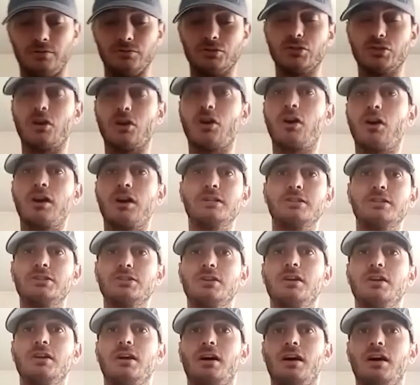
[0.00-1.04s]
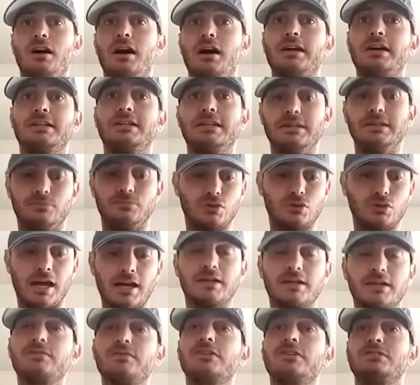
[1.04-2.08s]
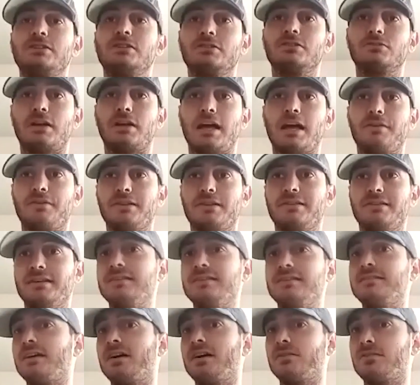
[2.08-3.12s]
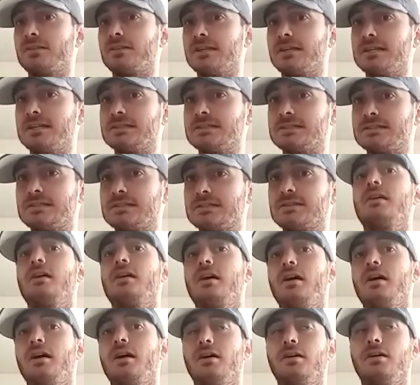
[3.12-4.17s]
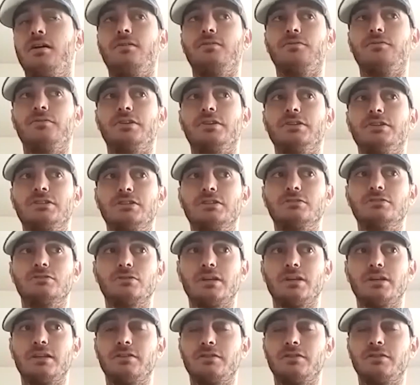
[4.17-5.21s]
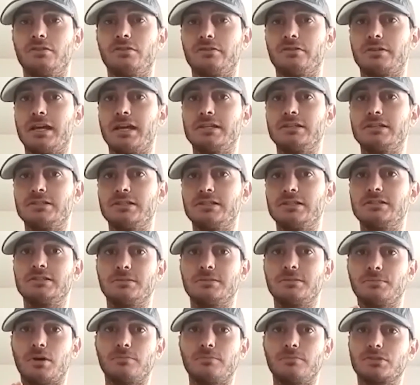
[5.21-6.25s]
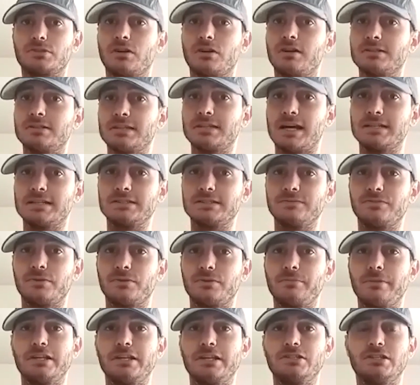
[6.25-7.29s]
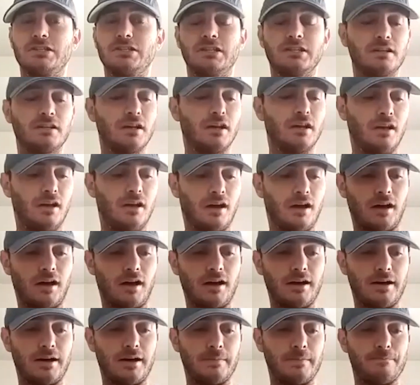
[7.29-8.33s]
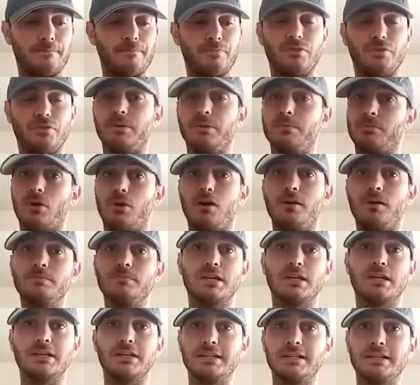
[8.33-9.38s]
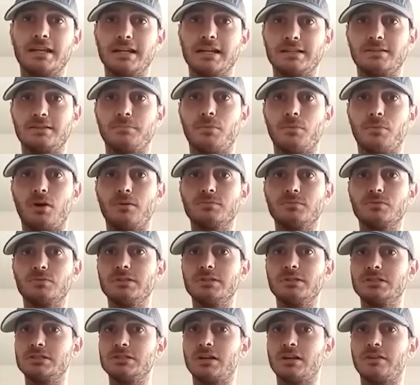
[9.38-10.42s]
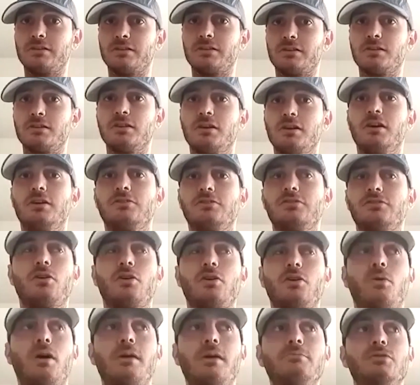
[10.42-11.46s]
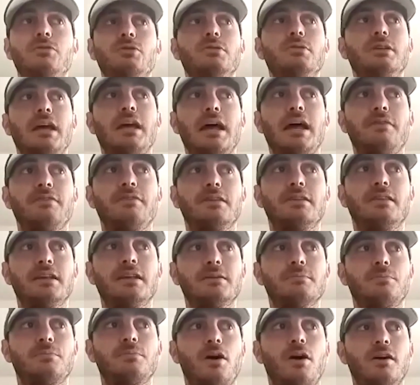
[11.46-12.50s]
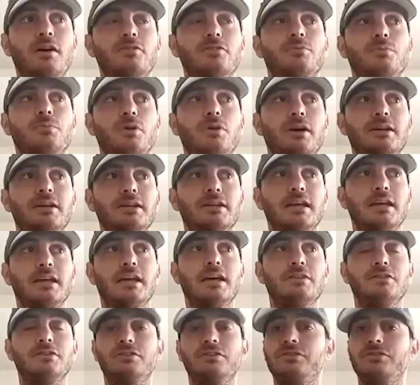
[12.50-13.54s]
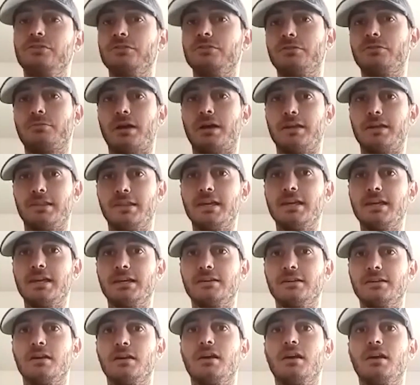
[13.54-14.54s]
charge. I keep track of the children, have a detailed list of the children, their locations, the mom's contact information, I connect the moms with each other. So I'm doing everything possible I can to do the right thing.